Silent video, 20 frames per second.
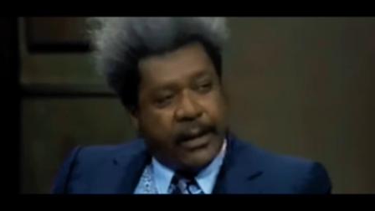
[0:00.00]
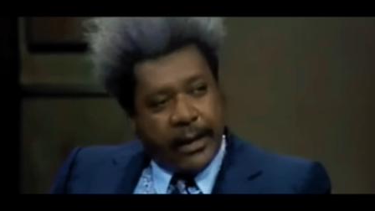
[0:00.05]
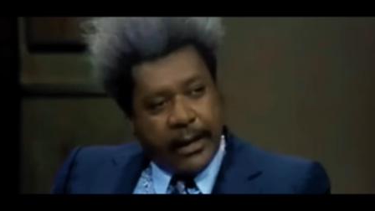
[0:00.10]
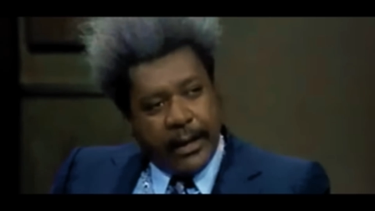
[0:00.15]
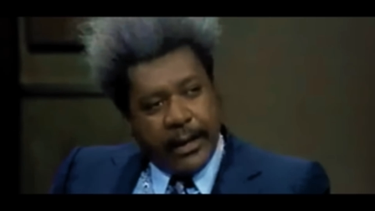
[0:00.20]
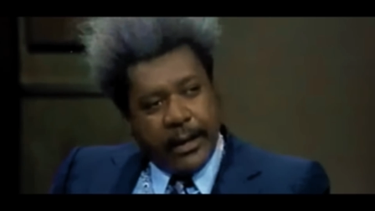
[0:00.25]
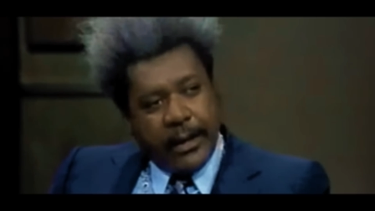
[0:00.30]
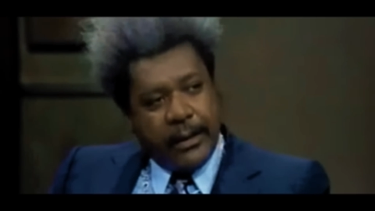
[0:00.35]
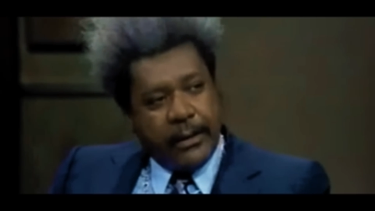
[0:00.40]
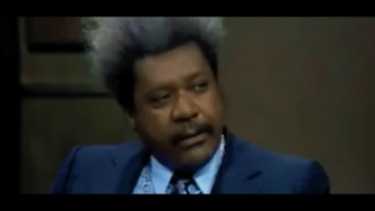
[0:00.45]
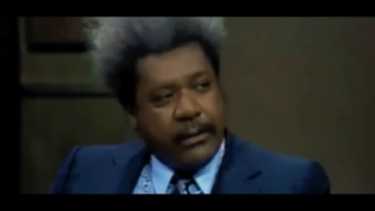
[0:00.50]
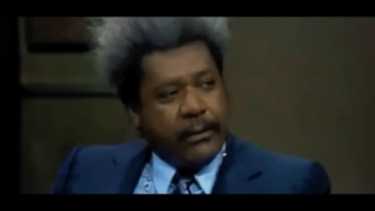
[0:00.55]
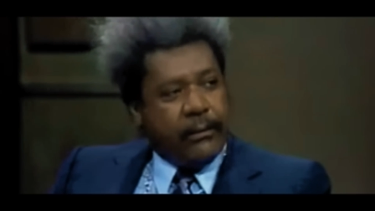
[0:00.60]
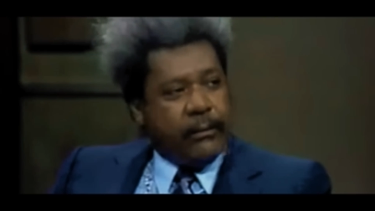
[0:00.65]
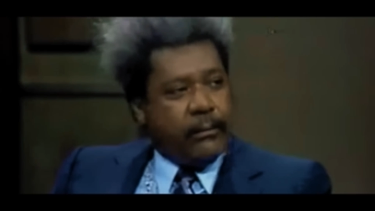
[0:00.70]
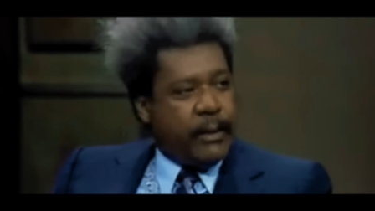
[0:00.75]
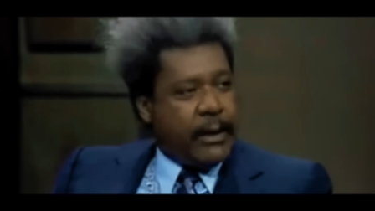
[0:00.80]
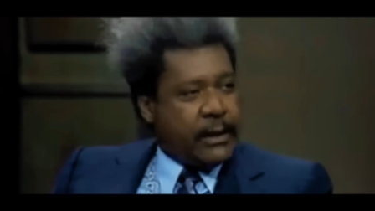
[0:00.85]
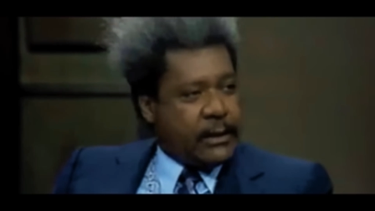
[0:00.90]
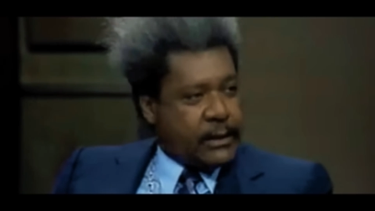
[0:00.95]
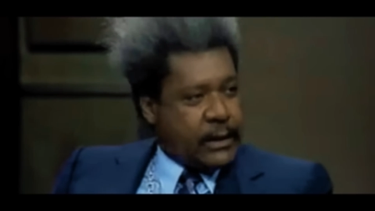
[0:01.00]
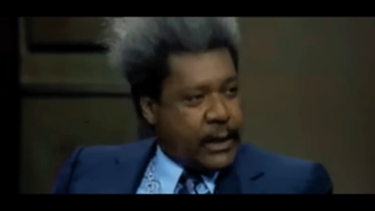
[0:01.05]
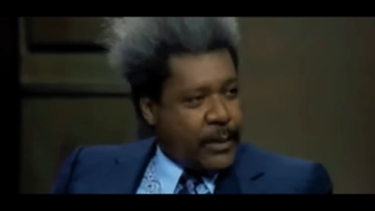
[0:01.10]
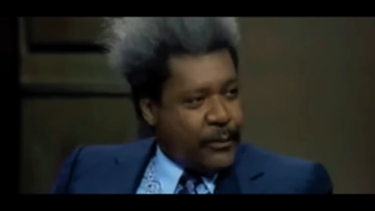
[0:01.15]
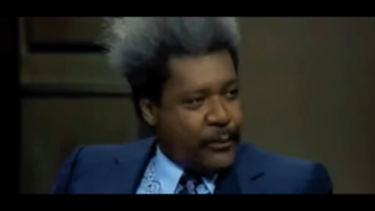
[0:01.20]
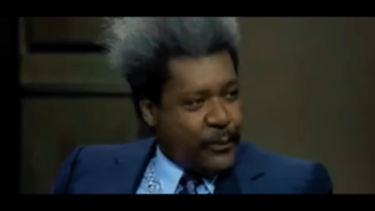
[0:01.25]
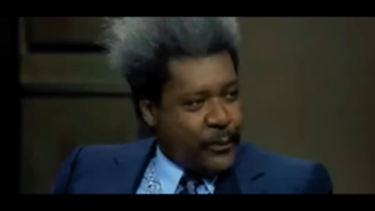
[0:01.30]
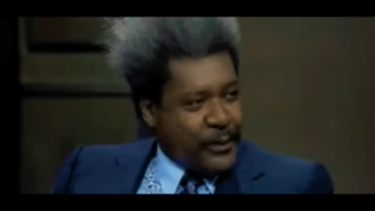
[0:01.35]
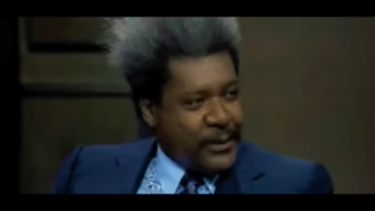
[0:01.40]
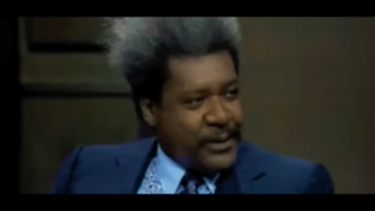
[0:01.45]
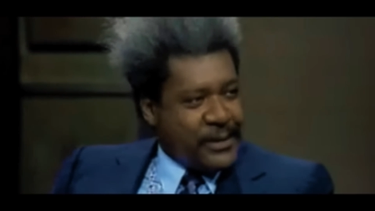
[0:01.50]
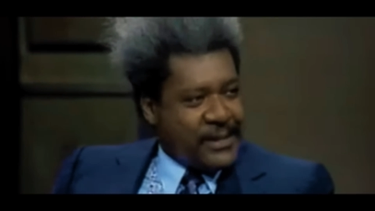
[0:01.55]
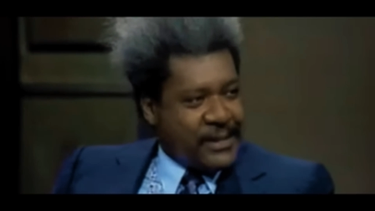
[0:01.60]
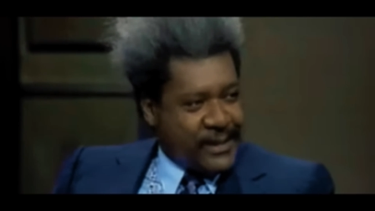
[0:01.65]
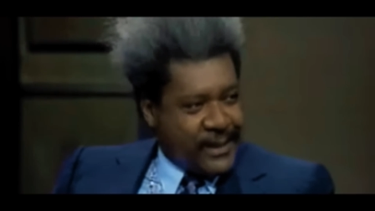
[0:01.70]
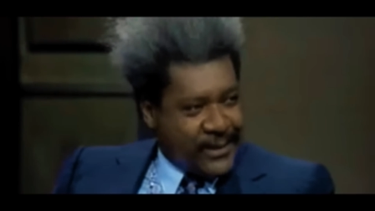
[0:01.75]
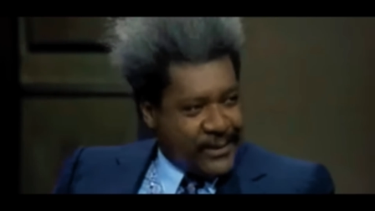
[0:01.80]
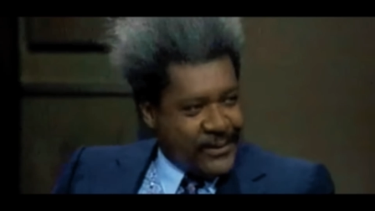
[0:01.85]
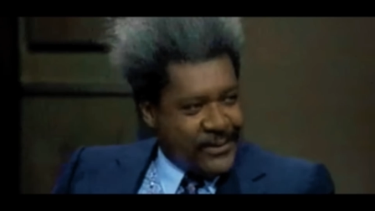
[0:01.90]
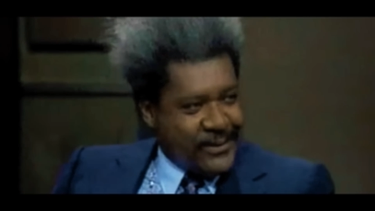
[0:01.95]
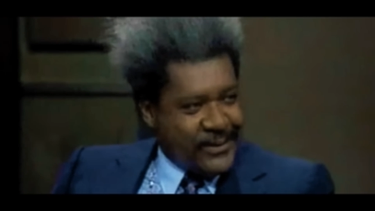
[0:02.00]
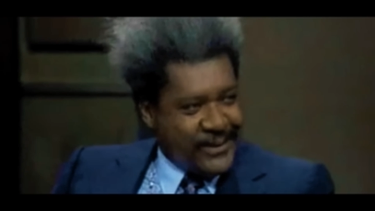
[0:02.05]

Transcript: and make some for yourself.